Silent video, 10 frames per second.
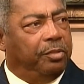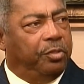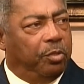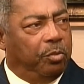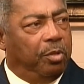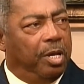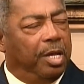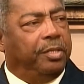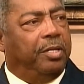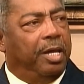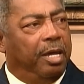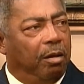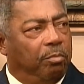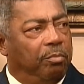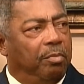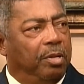do to help